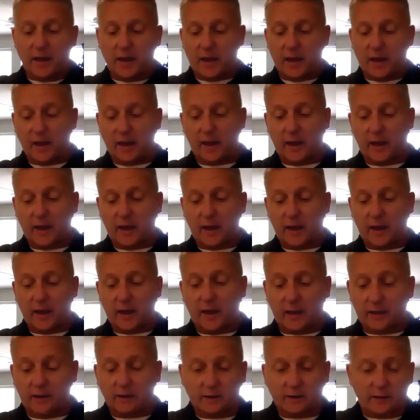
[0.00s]

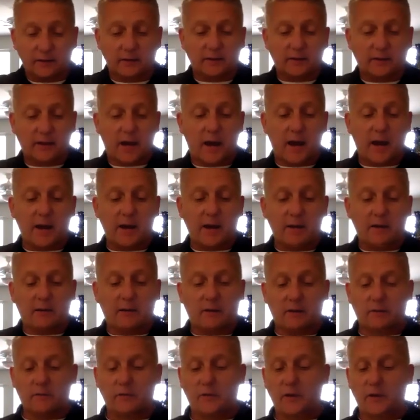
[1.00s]
and inside
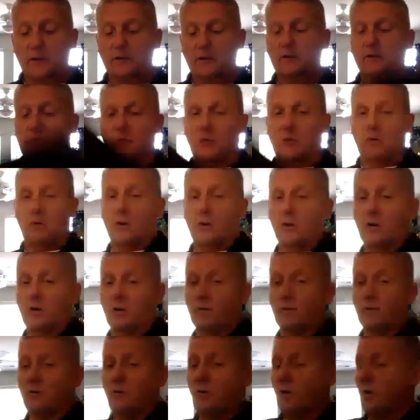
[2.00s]
of this are